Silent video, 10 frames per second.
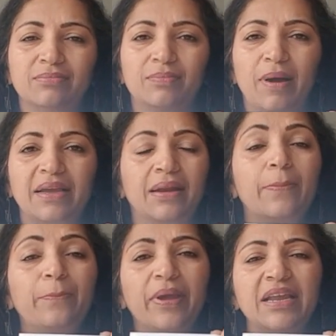by
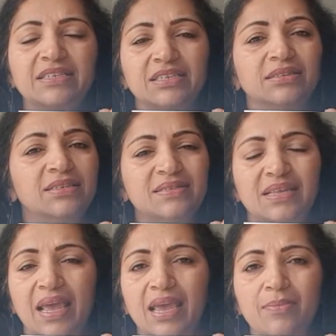repeating the
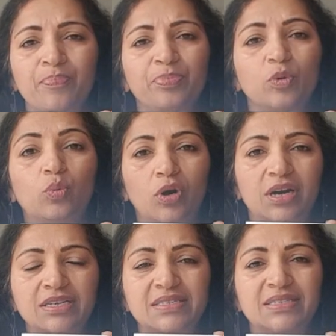same
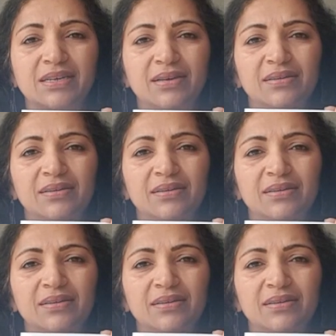words,